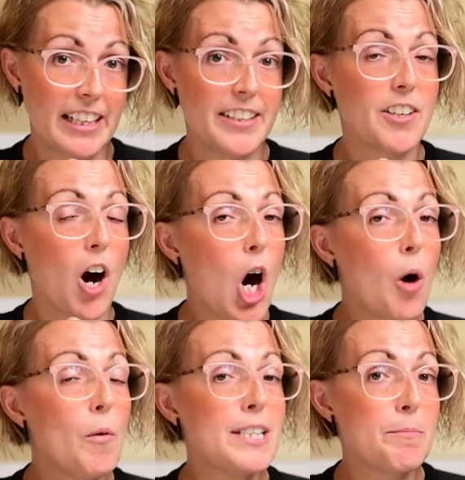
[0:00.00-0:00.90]
it is
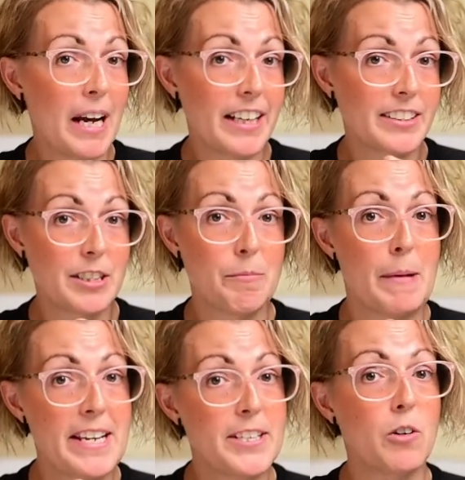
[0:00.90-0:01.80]
always best to
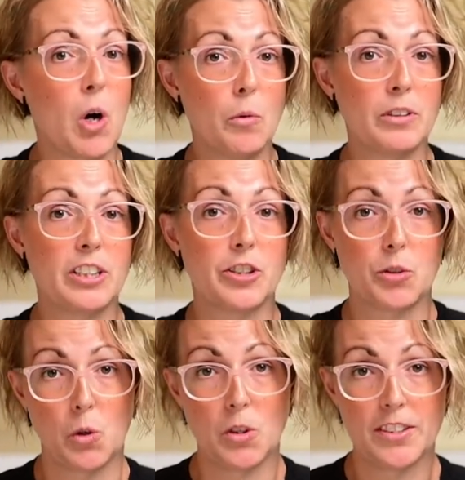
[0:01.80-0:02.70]
make your own
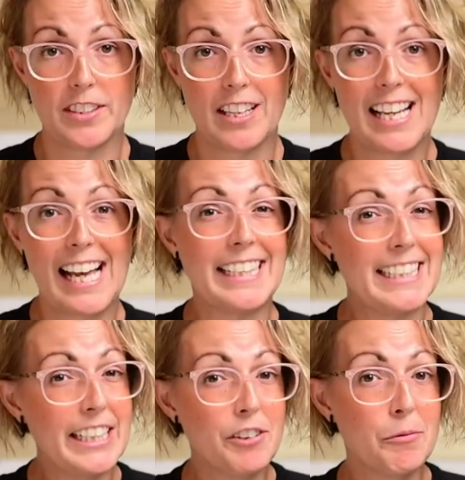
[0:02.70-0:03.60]
controls. And
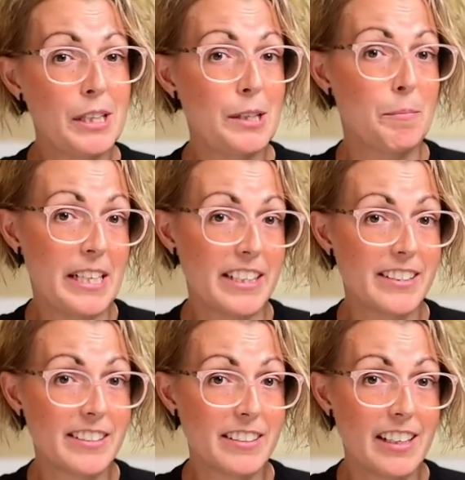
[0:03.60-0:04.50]
even with
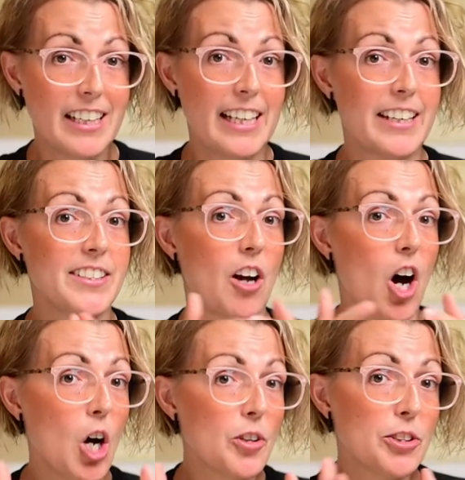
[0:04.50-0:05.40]
beads, it is
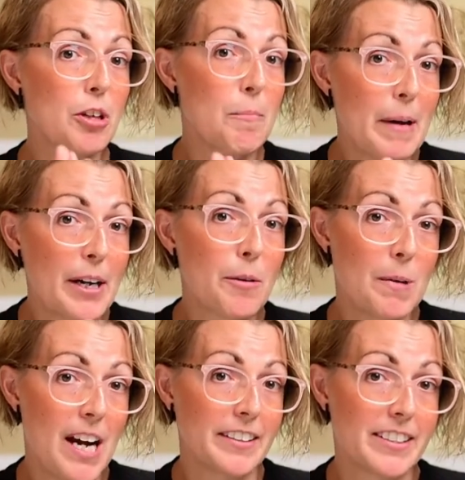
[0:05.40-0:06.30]
also a better
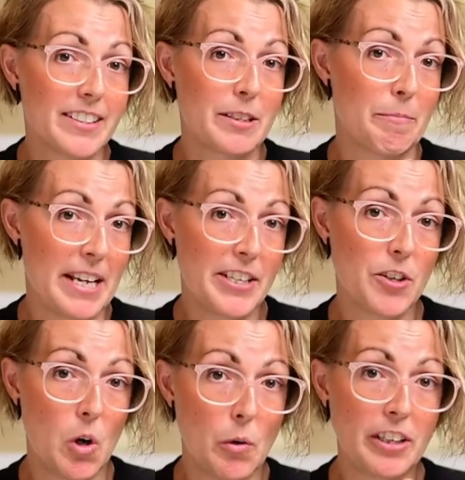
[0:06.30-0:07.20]
practice to make
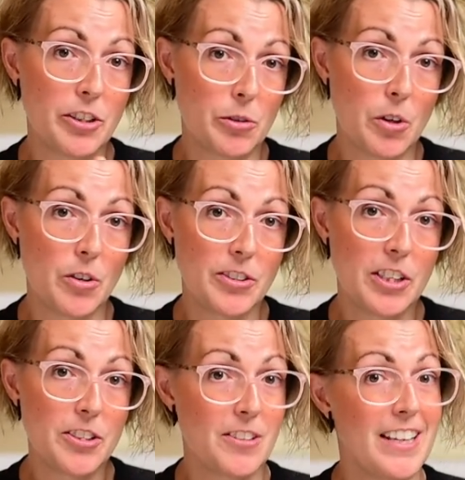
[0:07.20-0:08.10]
your own controls
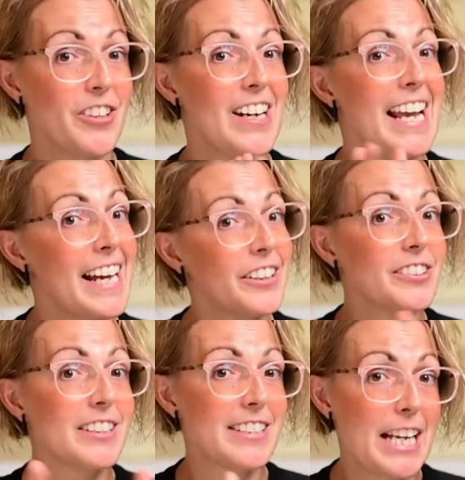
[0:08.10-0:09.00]
so that they're handled
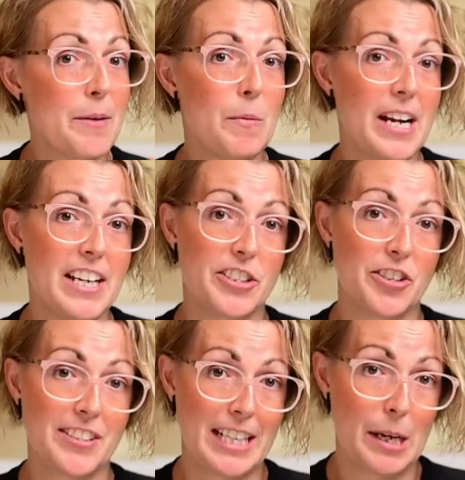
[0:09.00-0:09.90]
the same way as your
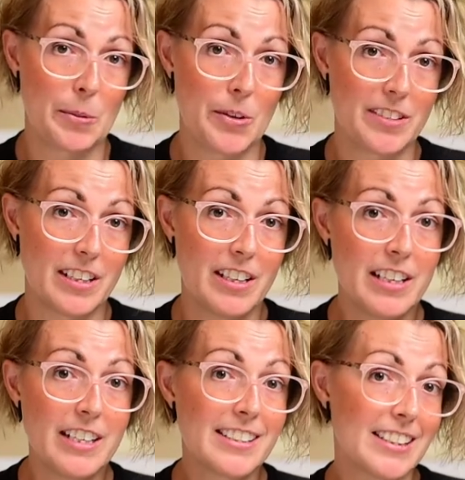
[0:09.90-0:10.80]
samples
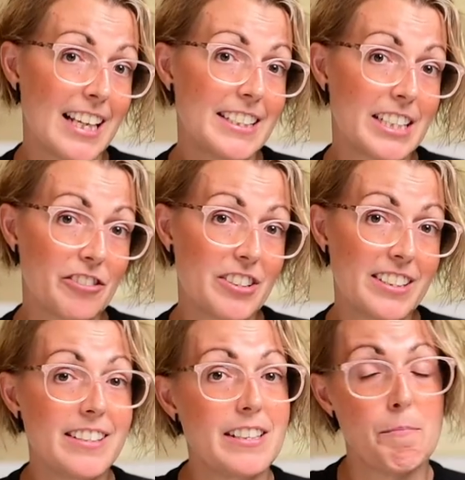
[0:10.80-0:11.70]
Slight
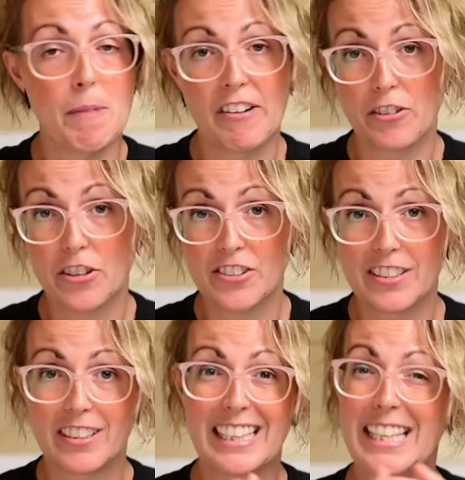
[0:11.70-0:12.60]
differences in buffers,
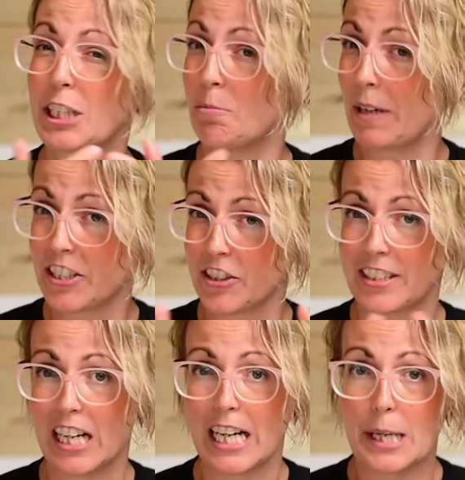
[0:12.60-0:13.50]
incubation
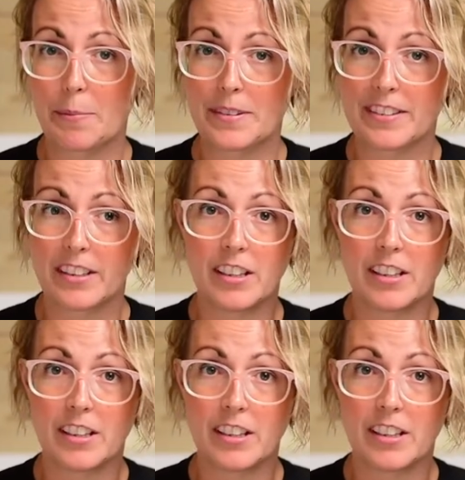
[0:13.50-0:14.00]
times,